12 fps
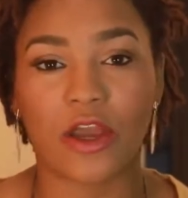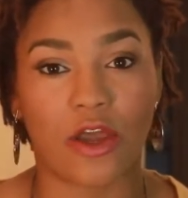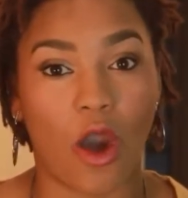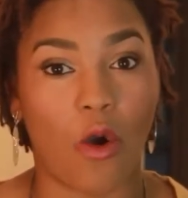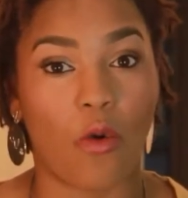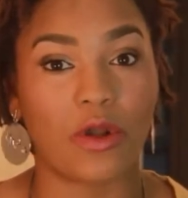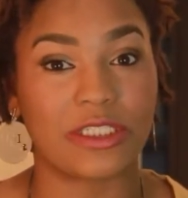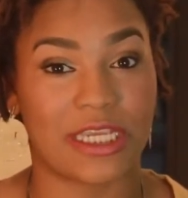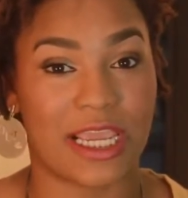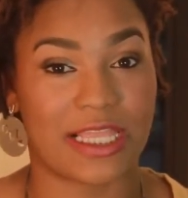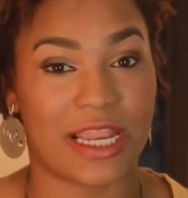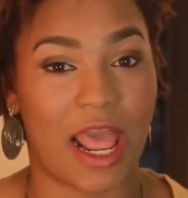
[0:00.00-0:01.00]
go
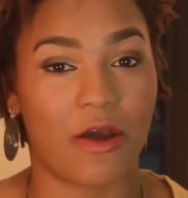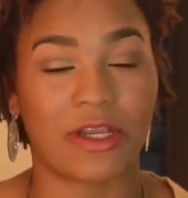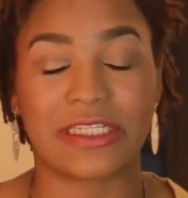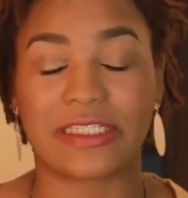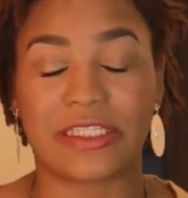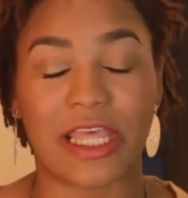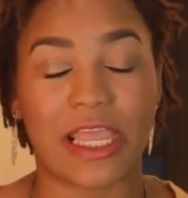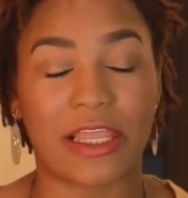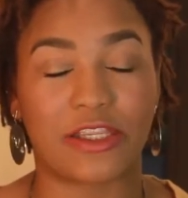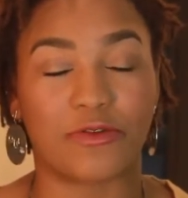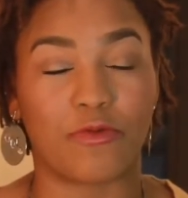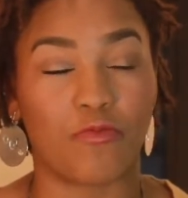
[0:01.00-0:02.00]
check it out because
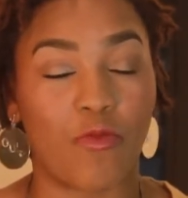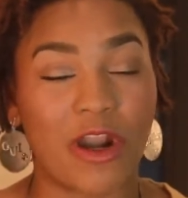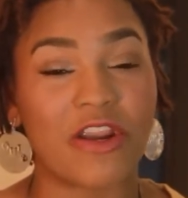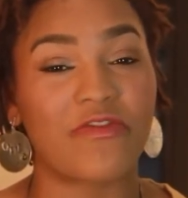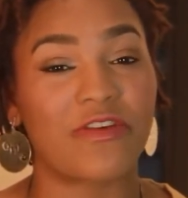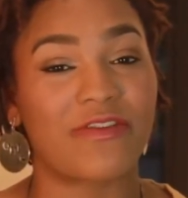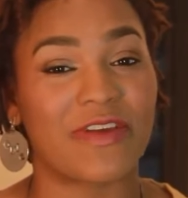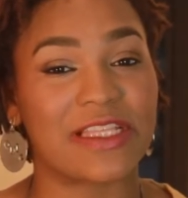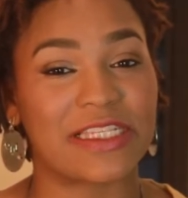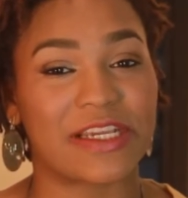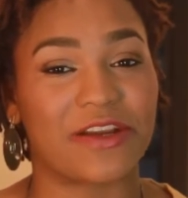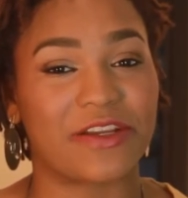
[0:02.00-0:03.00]
they do wonderful
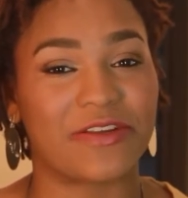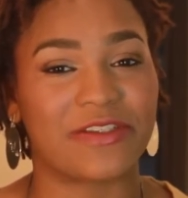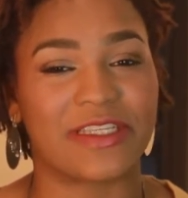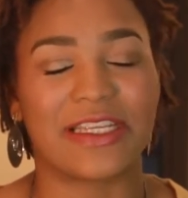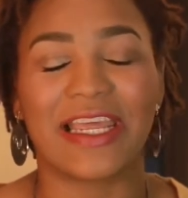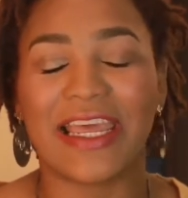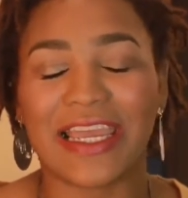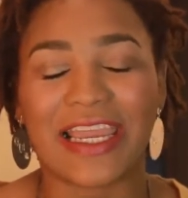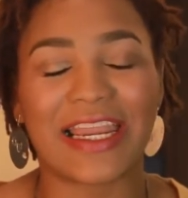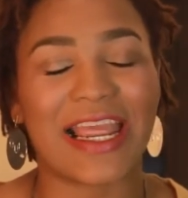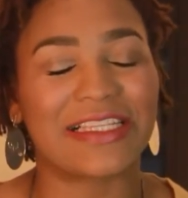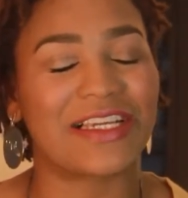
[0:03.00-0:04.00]
events here in Houston
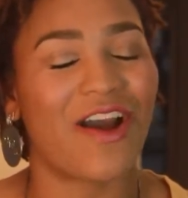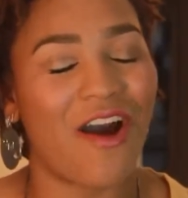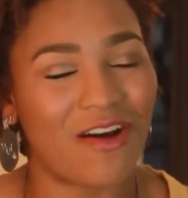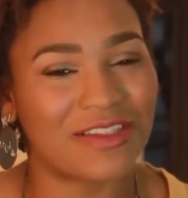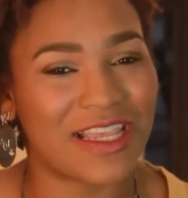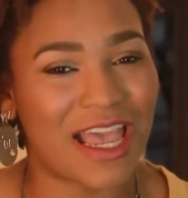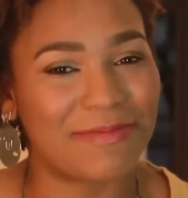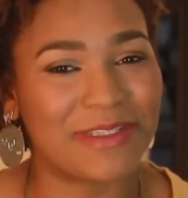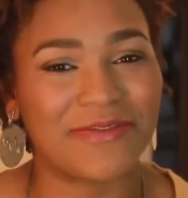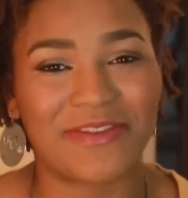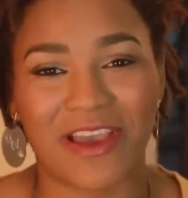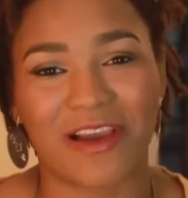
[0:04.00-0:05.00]
connecting all
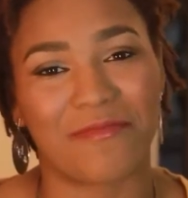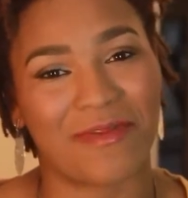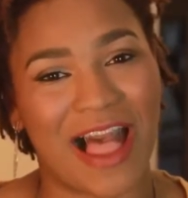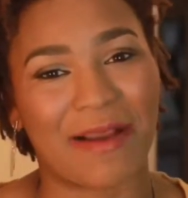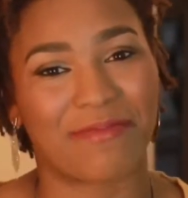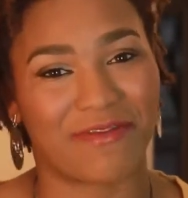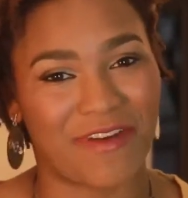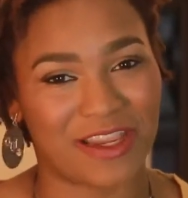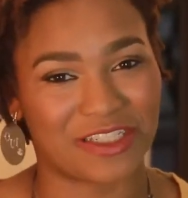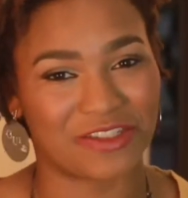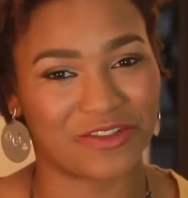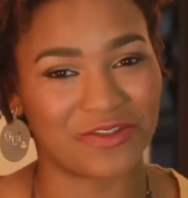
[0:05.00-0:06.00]
types of young Black
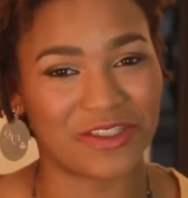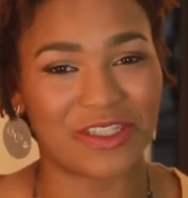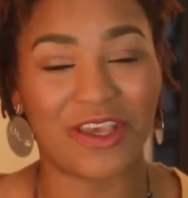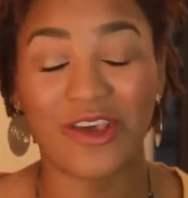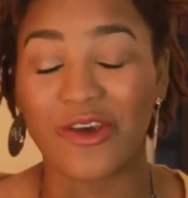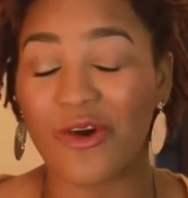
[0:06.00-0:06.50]
professionals.